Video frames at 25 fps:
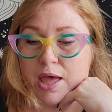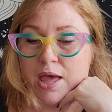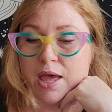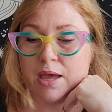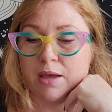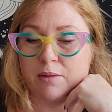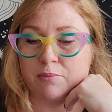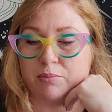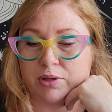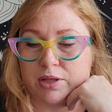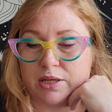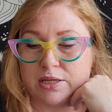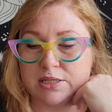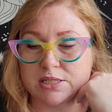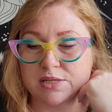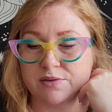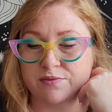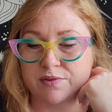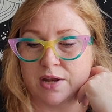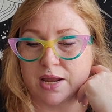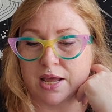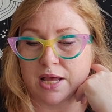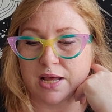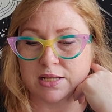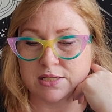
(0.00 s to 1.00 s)
In place of
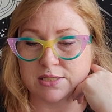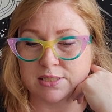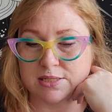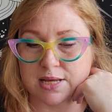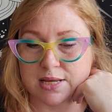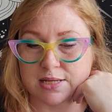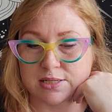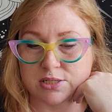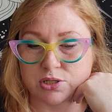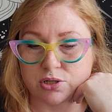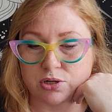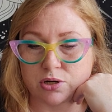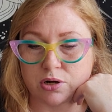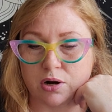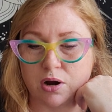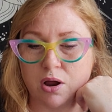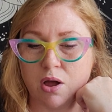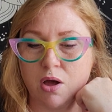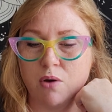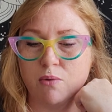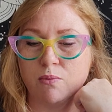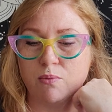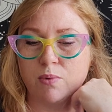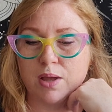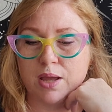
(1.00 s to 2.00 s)
an ancestor,
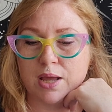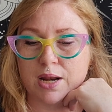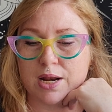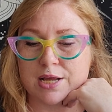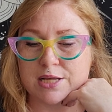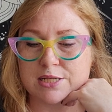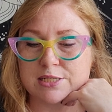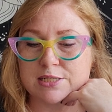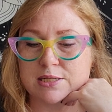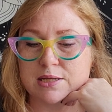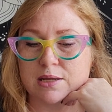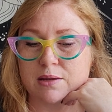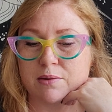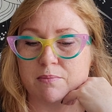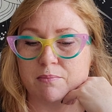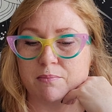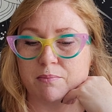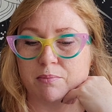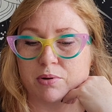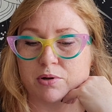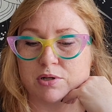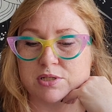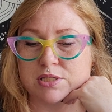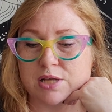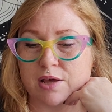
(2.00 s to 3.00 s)
we can ask
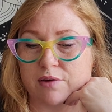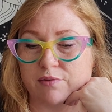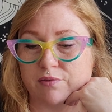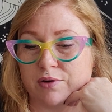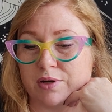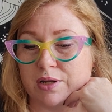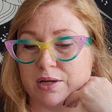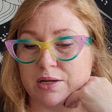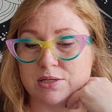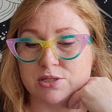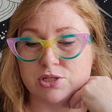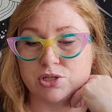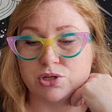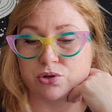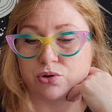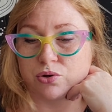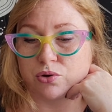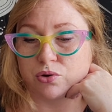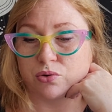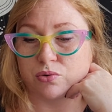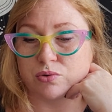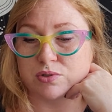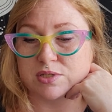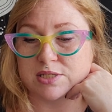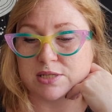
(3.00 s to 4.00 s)
Persephone
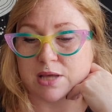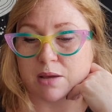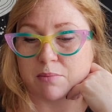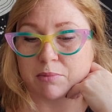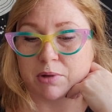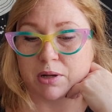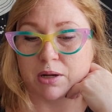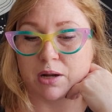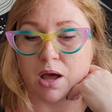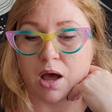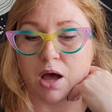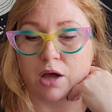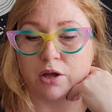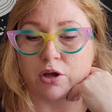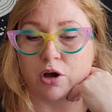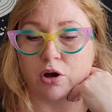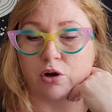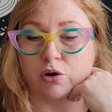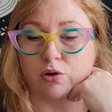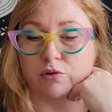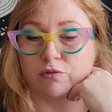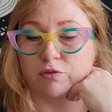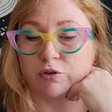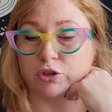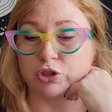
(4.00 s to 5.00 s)
to summon a
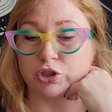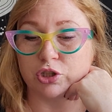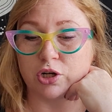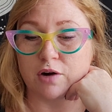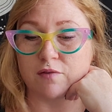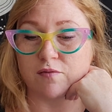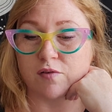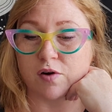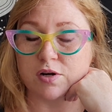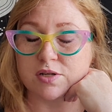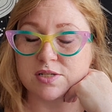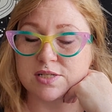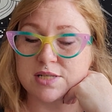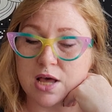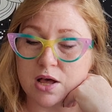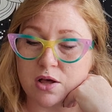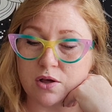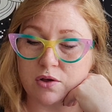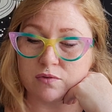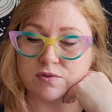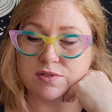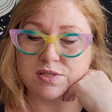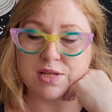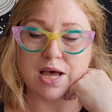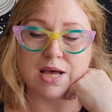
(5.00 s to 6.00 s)
younger version of
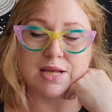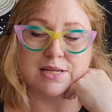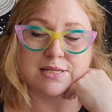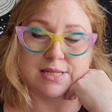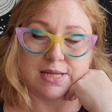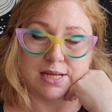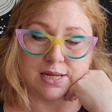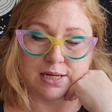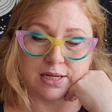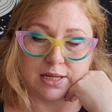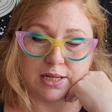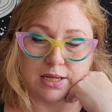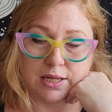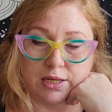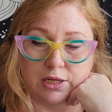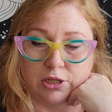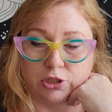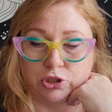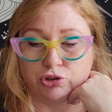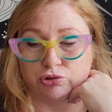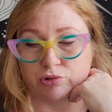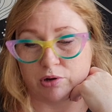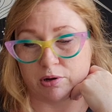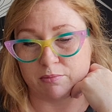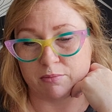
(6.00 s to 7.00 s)
ourselves, a deity,
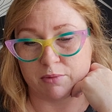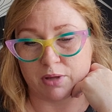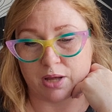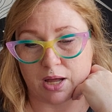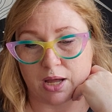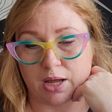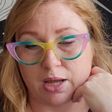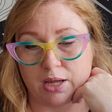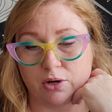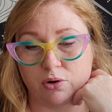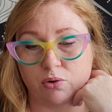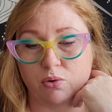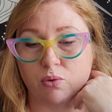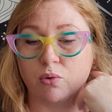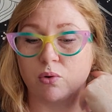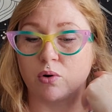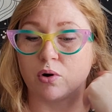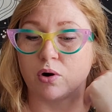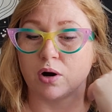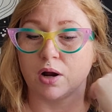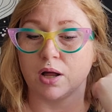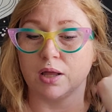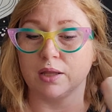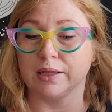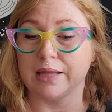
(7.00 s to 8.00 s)
dream guide,
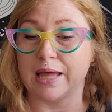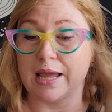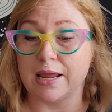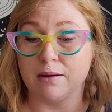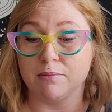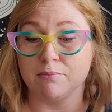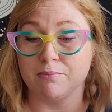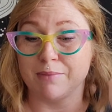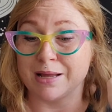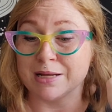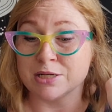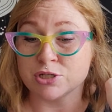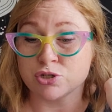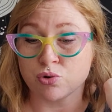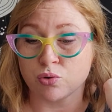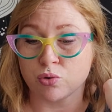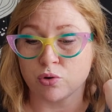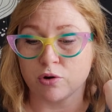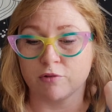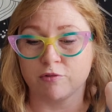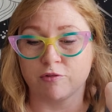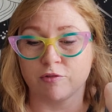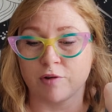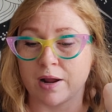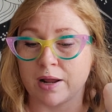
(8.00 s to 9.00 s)
or a late
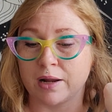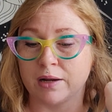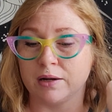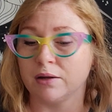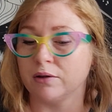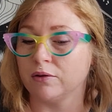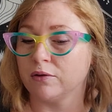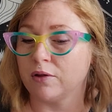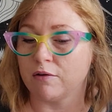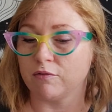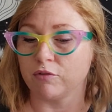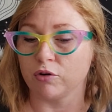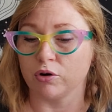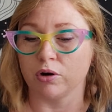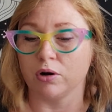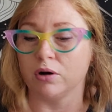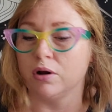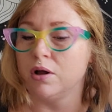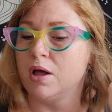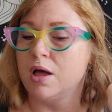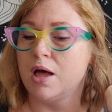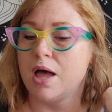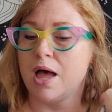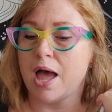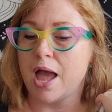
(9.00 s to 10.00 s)
mentor, friend, lover,
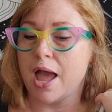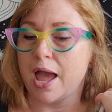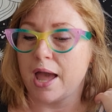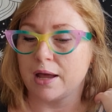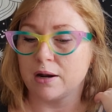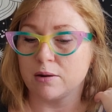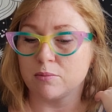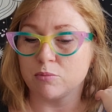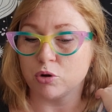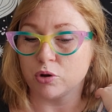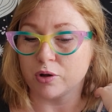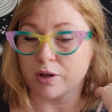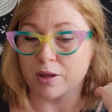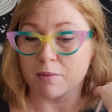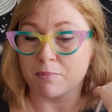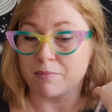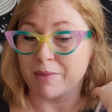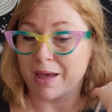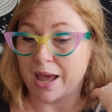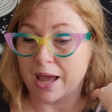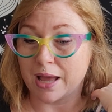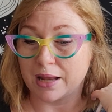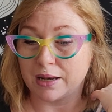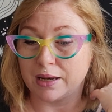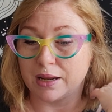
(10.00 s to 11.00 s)
animal
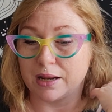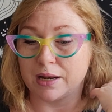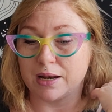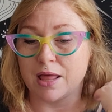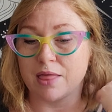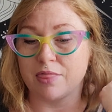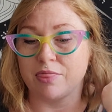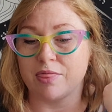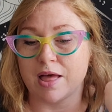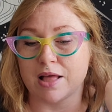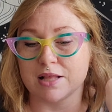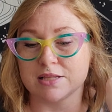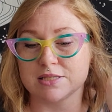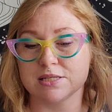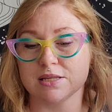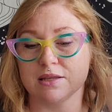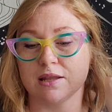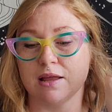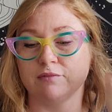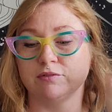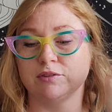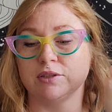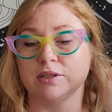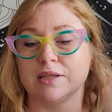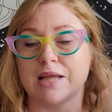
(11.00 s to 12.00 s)
companion that's
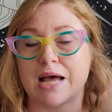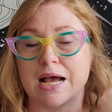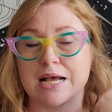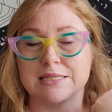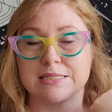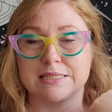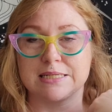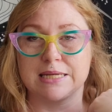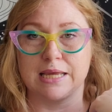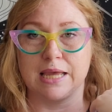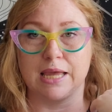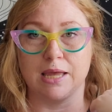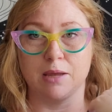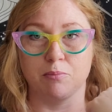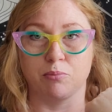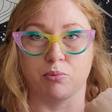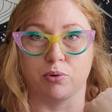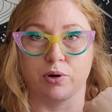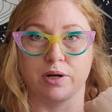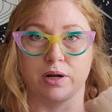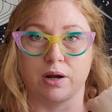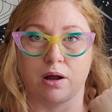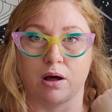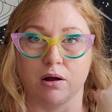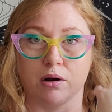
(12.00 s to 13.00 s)
left a lasting
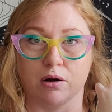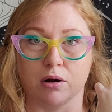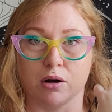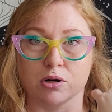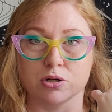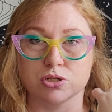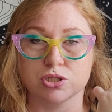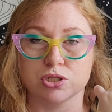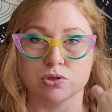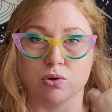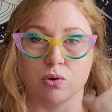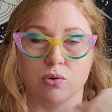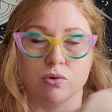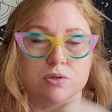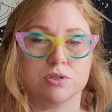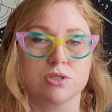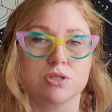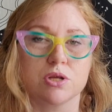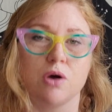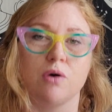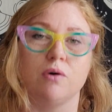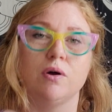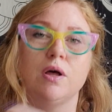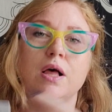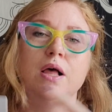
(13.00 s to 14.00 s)
imprint on our soul.
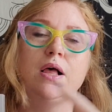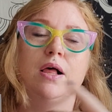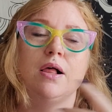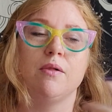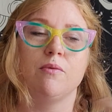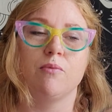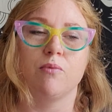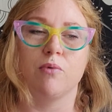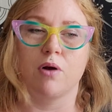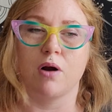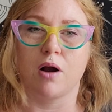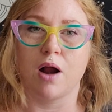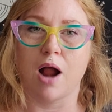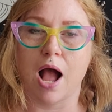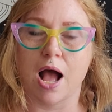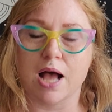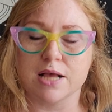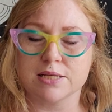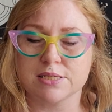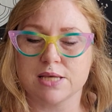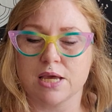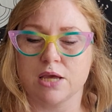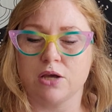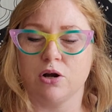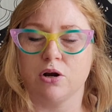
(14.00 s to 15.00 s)
So we're
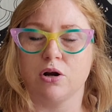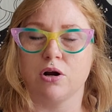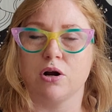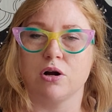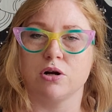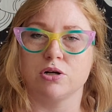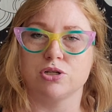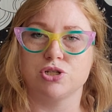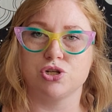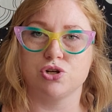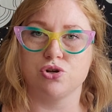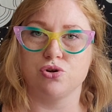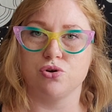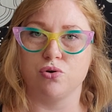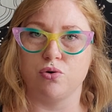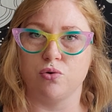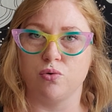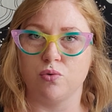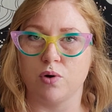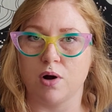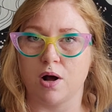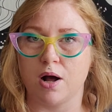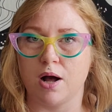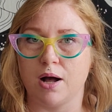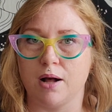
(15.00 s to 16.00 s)
asking her
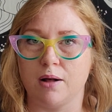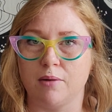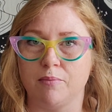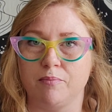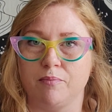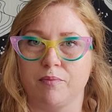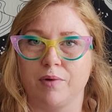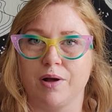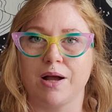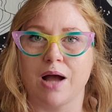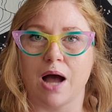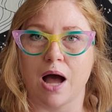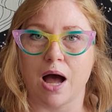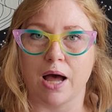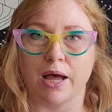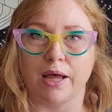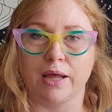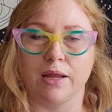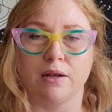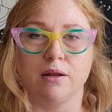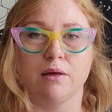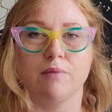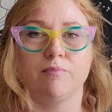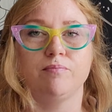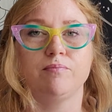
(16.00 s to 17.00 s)
to um,
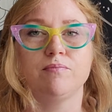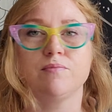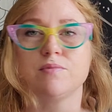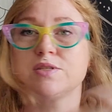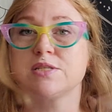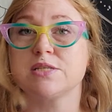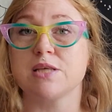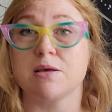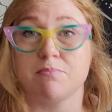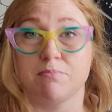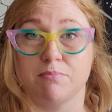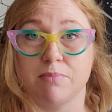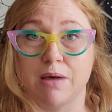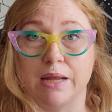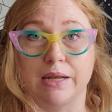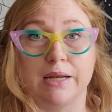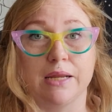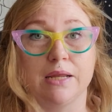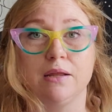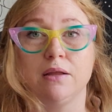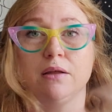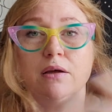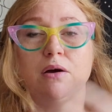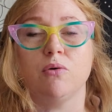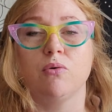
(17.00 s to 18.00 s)
guide
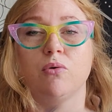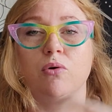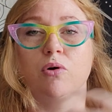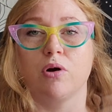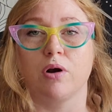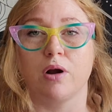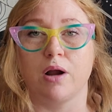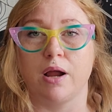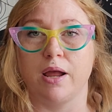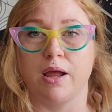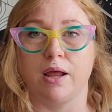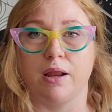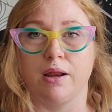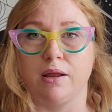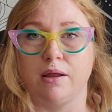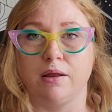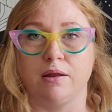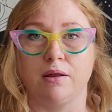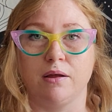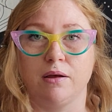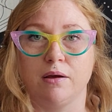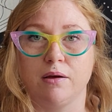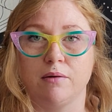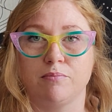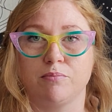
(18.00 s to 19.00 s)
somebody or
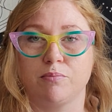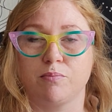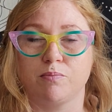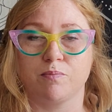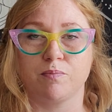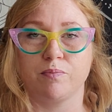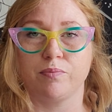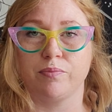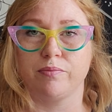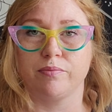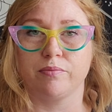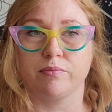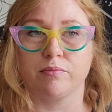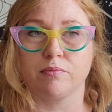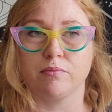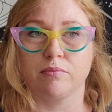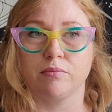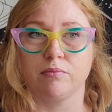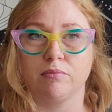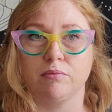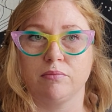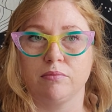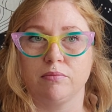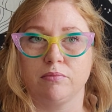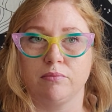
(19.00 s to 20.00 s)
a
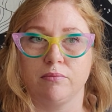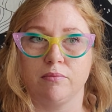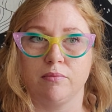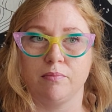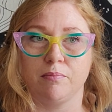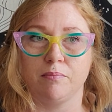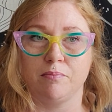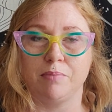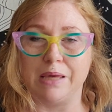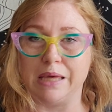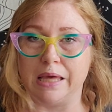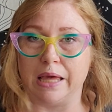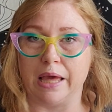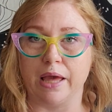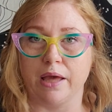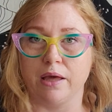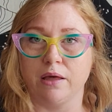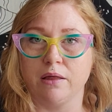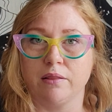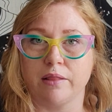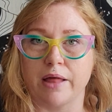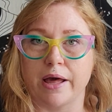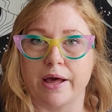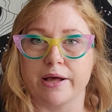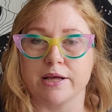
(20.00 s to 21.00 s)
being
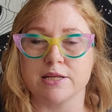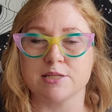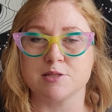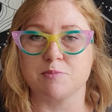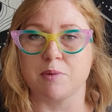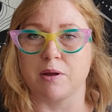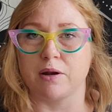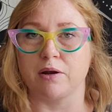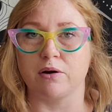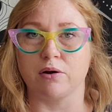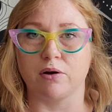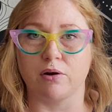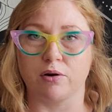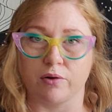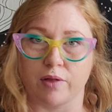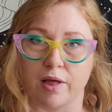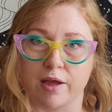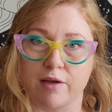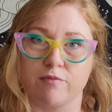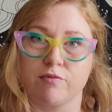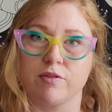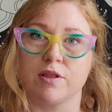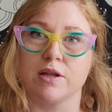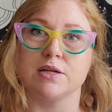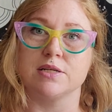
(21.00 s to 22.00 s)
that has been in our
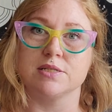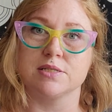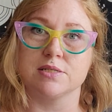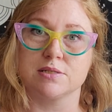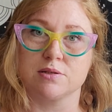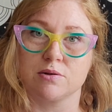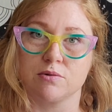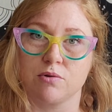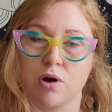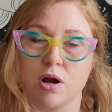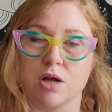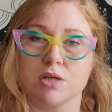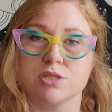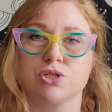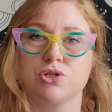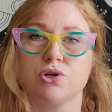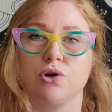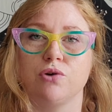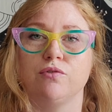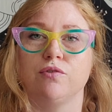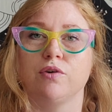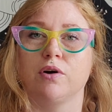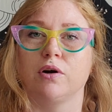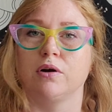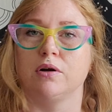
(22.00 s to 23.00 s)
life that has crossed
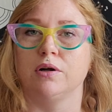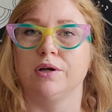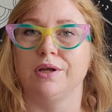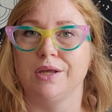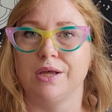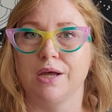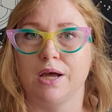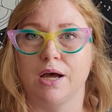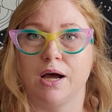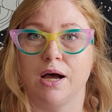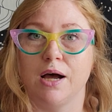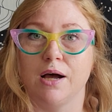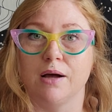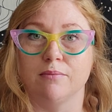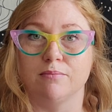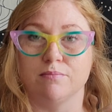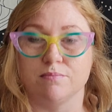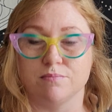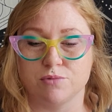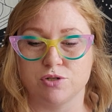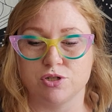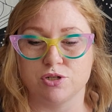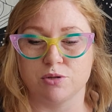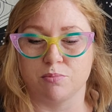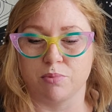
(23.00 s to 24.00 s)
over um,
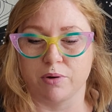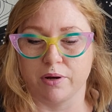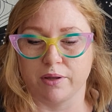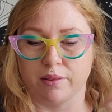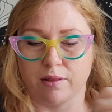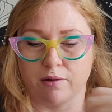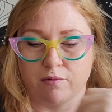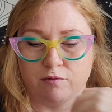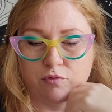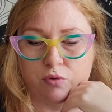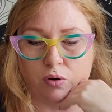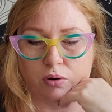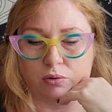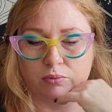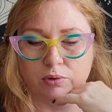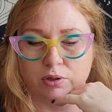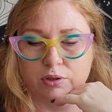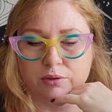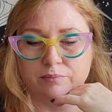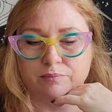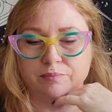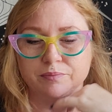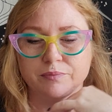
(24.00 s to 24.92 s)
to bring them forward.